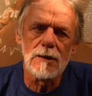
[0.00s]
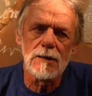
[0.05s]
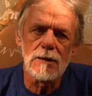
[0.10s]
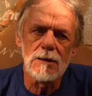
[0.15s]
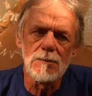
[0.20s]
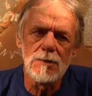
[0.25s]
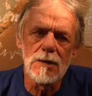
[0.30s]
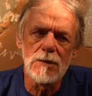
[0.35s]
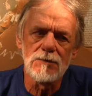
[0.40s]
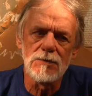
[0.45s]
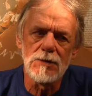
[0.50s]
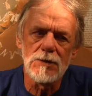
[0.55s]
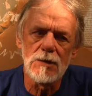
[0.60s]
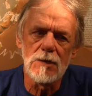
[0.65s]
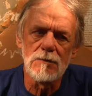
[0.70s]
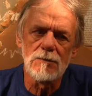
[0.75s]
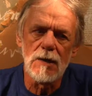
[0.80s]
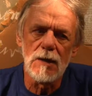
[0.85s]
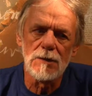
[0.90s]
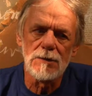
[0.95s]
the Committee of
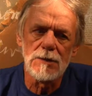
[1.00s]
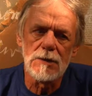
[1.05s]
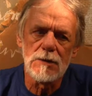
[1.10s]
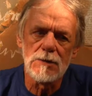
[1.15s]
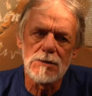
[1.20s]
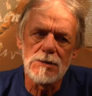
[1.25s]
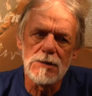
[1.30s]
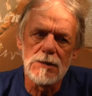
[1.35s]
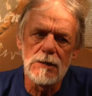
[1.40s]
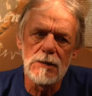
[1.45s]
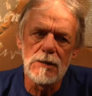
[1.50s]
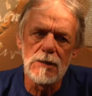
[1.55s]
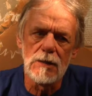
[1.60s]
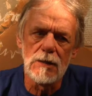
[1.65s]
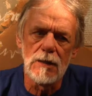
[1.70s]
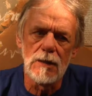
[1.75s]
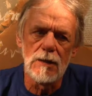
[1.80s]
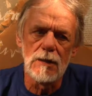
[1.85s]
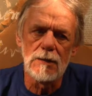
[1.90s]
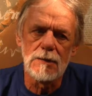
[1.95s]
Return Volunteers
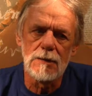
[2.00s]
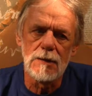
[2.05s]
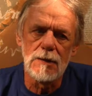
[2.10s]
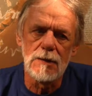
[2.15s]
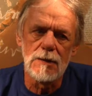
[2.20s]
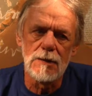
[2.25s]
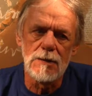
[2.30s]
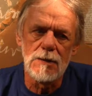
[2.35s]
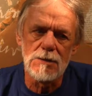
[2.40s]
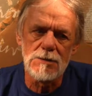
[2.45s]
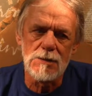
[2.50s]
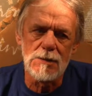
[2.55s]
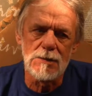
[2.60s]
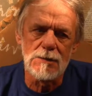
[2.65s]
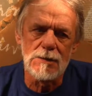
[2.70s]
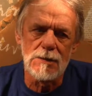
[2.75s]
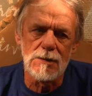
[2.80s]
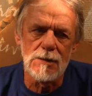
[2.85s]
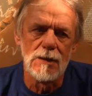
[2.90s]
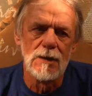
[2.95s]
did, in, in
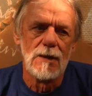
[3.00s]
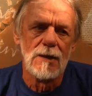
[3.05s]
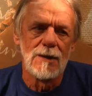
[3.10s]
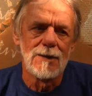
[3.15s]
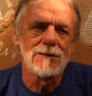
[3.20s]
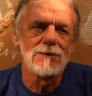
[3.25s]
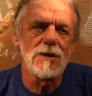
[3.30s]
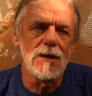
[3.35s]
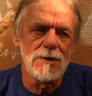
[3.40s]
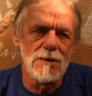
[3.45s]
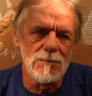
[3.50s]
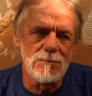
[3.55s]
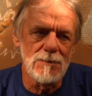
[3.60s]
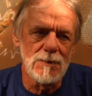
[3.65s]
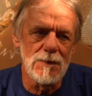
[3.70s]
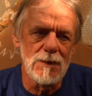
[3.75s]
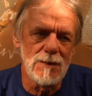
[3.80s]
addition to trying to